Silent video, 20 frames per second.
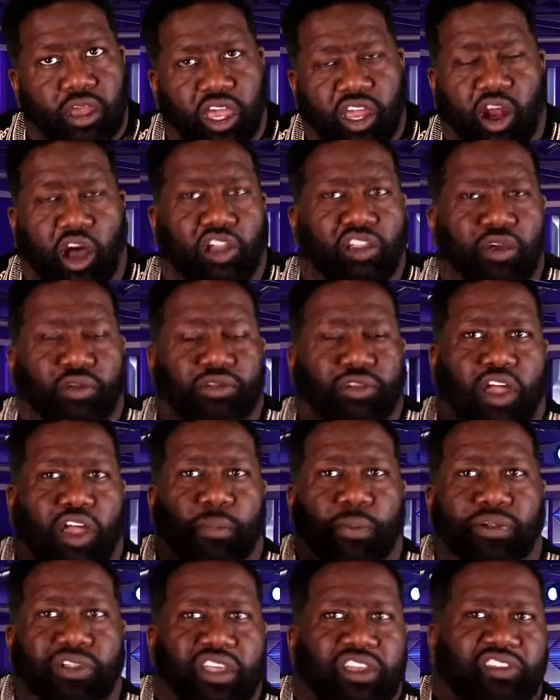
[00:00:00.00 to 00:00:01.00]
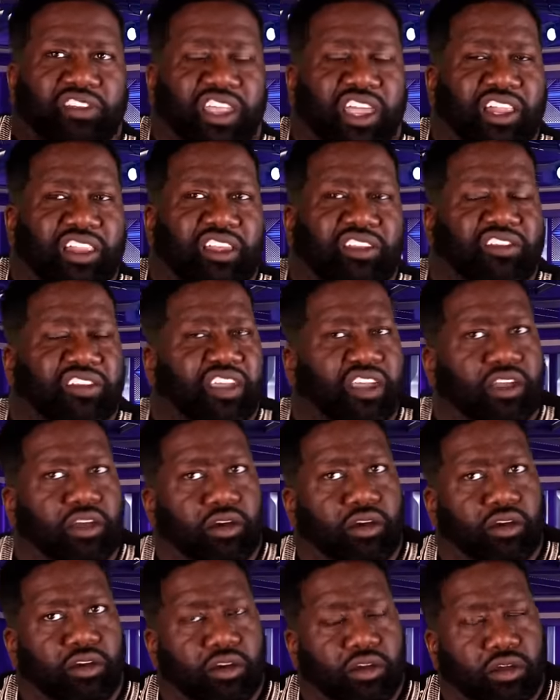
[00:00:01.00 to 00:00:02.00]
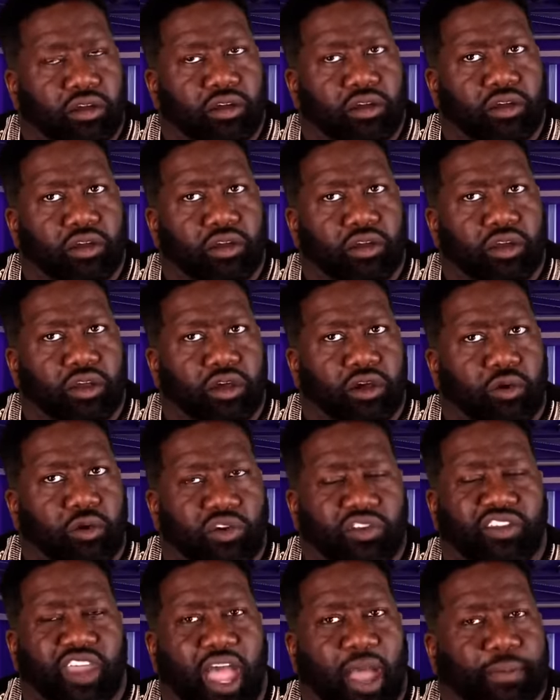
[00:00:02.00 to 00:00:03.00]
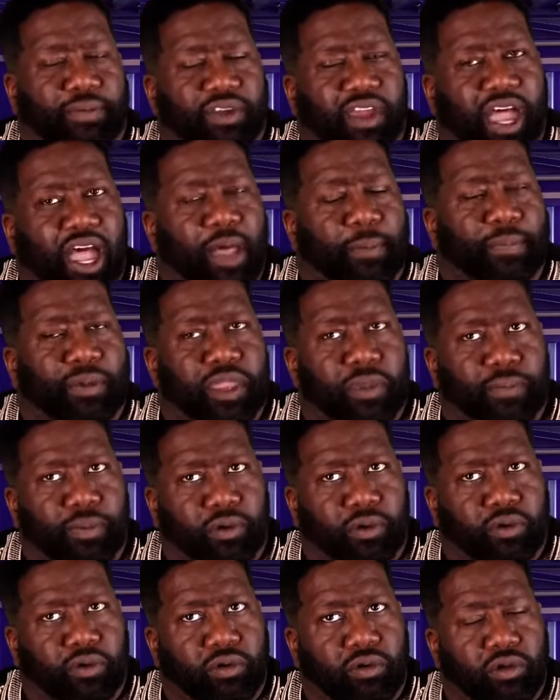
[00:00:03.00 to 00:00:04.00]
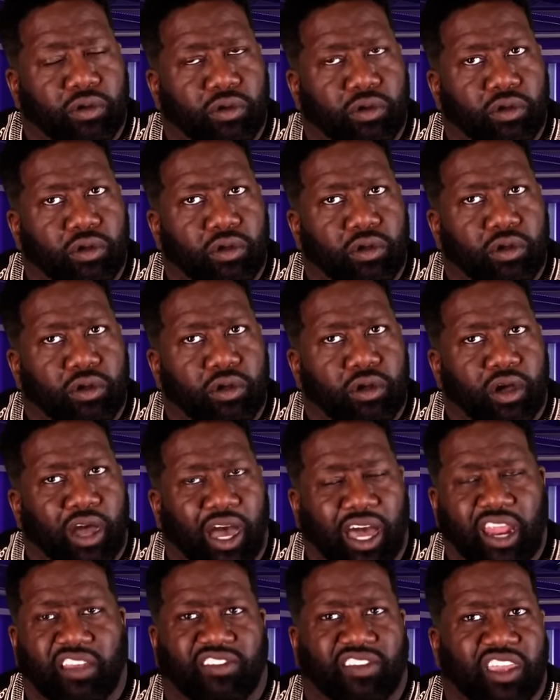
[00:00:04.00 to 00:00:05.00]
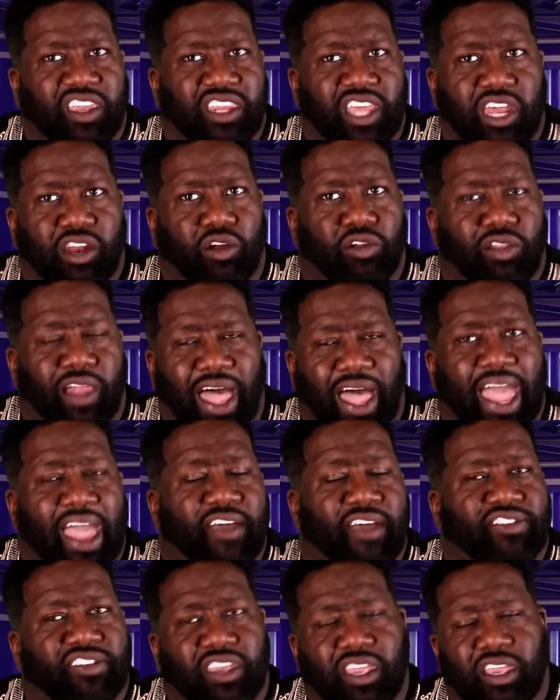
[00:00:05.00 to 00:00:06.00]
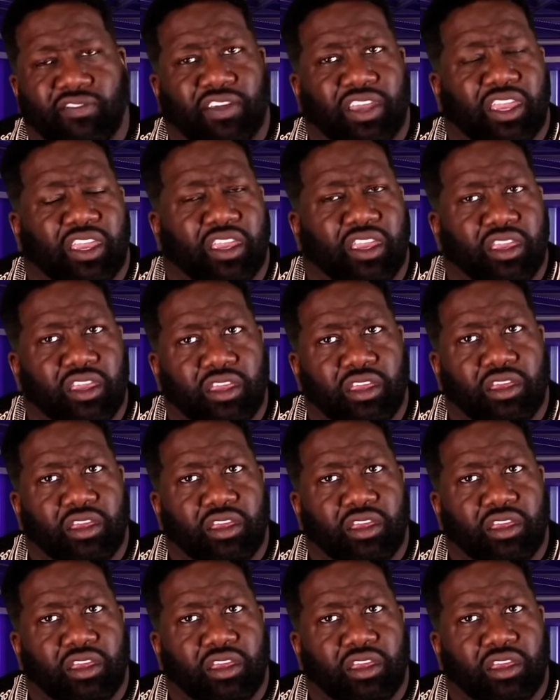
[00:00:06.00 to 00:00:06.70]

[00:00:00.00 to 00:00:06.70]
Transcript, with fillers: and all the, all the police killings here. What's happened to our people? How they seen that on live TV?